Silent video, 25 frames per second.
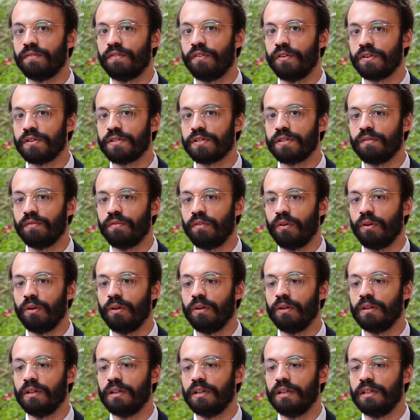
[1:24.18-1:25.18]
First of
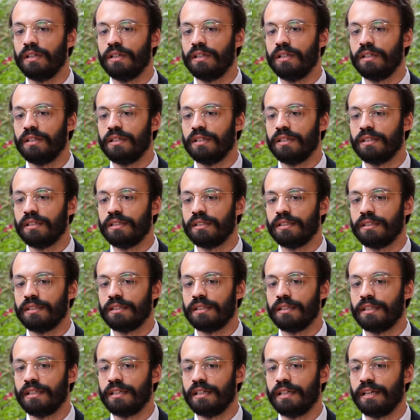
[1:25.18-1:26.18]
all,
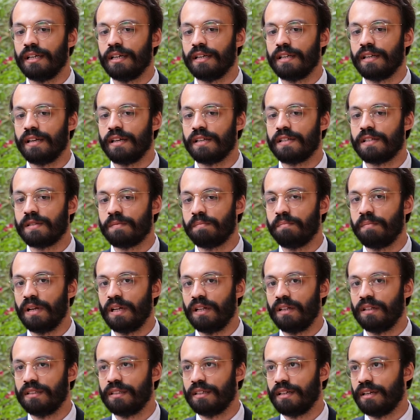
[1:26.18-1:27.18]
it's
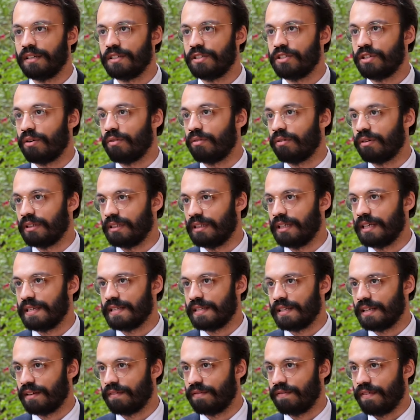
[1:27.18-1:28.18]
built in a
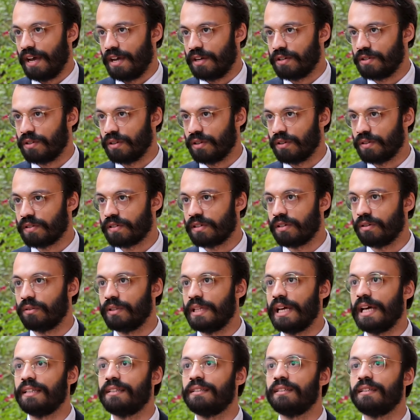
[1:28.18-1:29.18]
generalistic fashion,
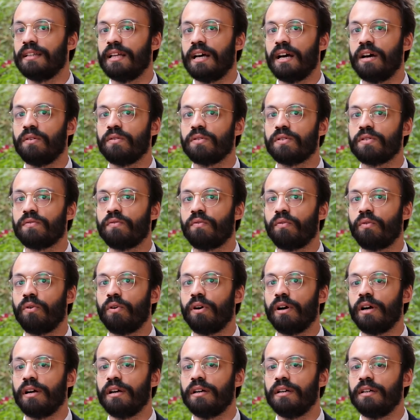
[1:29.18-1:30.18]
so that allows
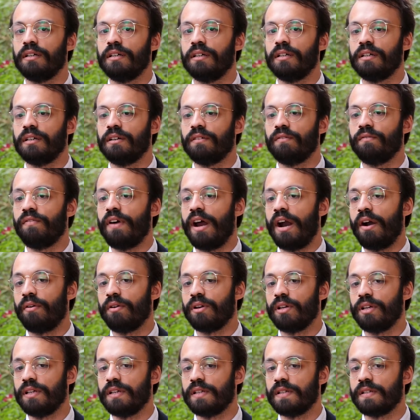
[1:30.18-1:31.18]
for
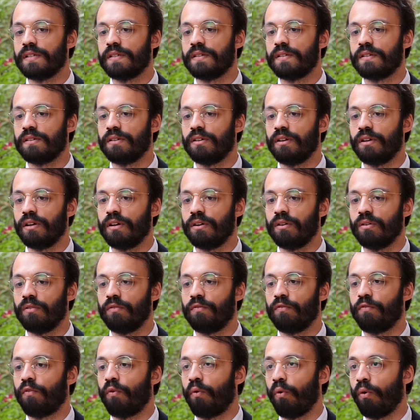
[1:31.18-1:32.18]
various, you
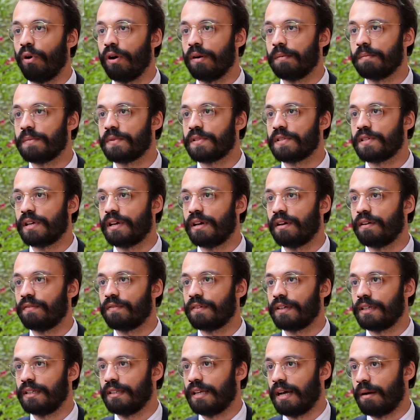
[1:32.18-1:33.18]
know, forms
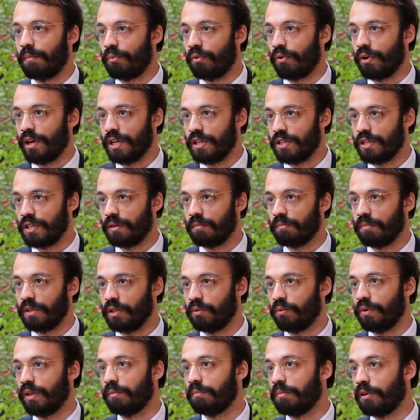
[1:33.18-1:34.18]
of collaboration
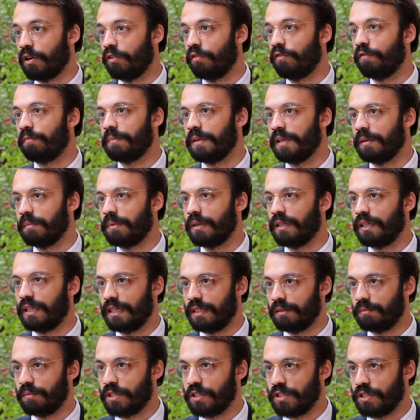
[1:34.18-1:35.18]
between both people
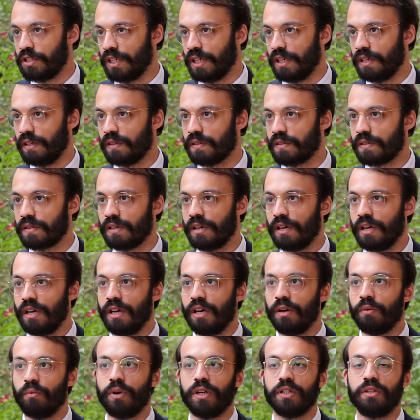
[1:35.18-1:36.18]
and machines,
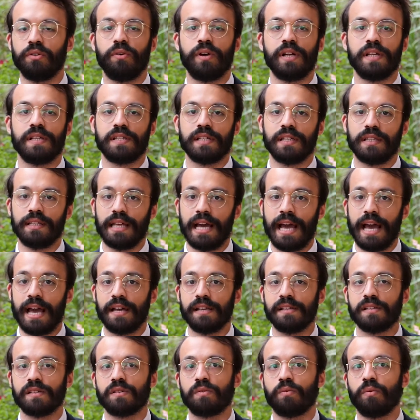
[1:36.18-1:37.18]
whether it's a
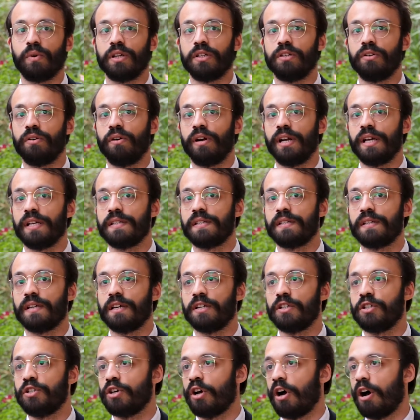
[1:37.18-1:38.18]
task, whether it's
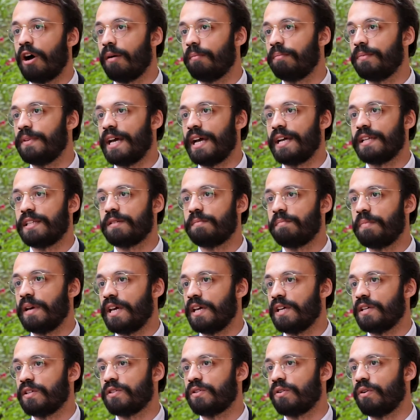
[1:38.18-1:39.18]
a job that's
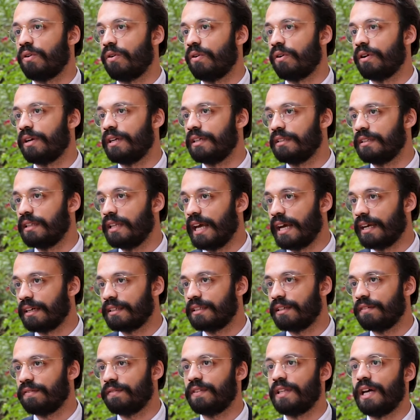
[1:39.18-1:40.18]
based on a
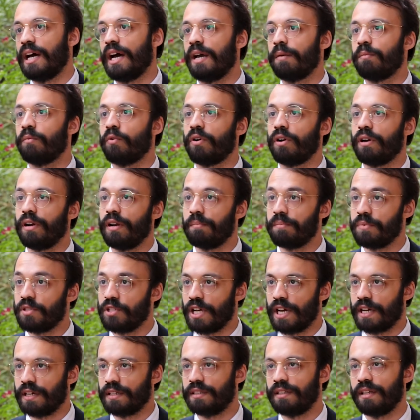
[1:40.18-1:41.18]
length of time or an
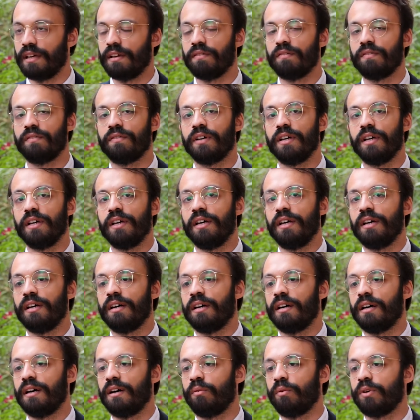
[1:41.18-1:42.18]
objective,
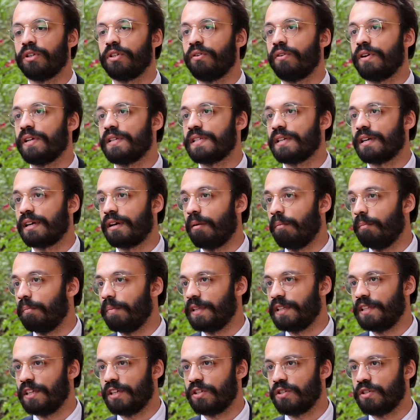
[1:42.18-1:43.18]
whether it's a
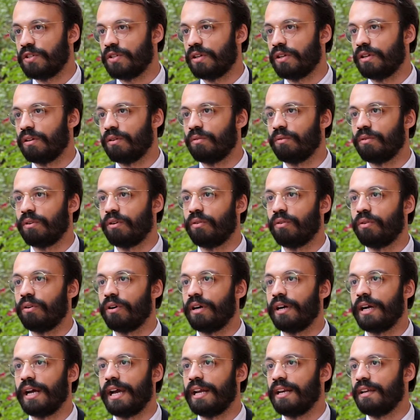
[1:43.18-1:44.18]
competition
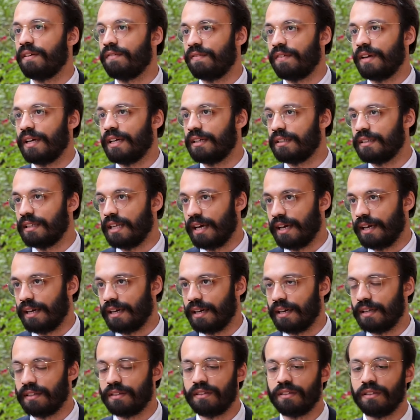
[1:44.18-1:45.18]
or anything
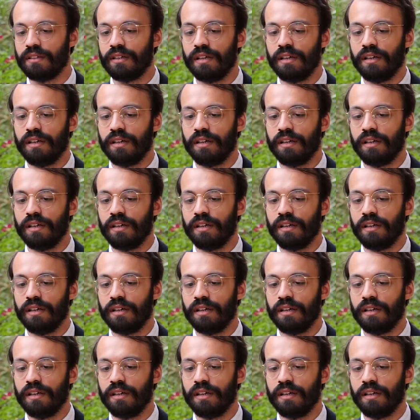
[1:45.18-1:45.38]
like it.